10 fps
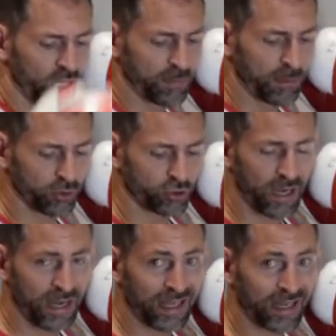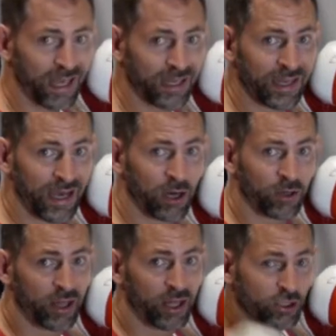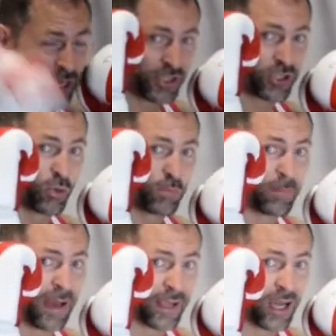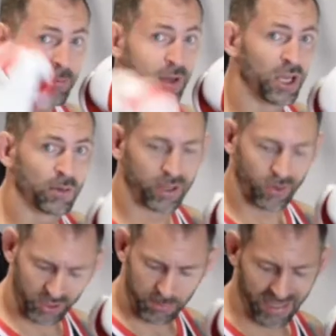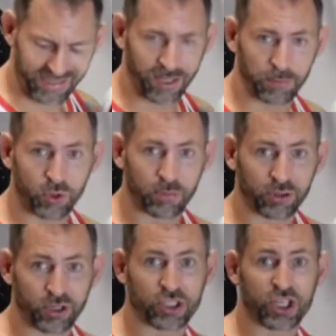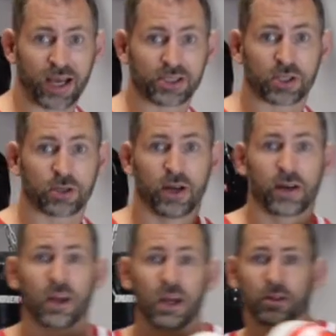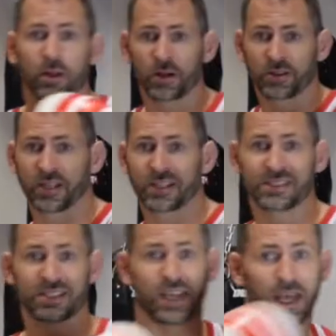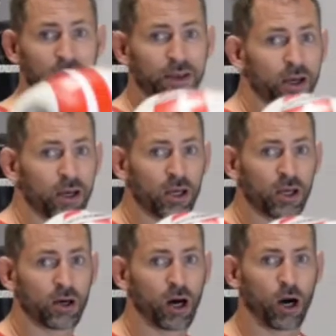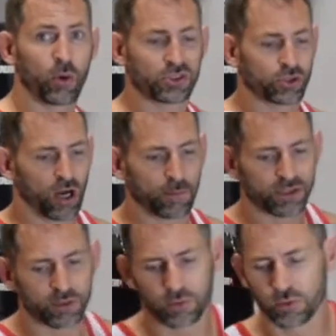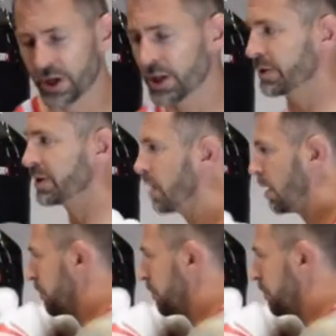of people drag that hand down and then try to scoop it back up. But it only makes it up to about their chest, right? The other thing is this hand always drops. Really, really common.